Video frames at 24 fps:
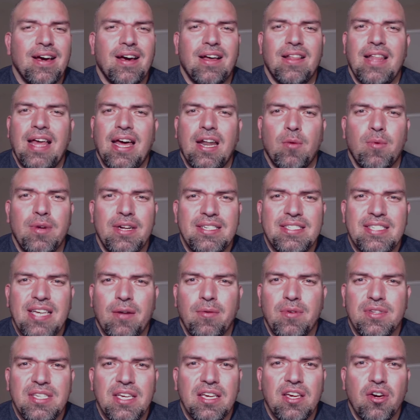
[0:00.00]
A lot of what he
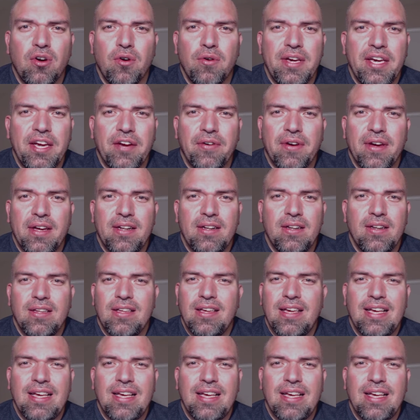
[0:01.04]
said was incoherent.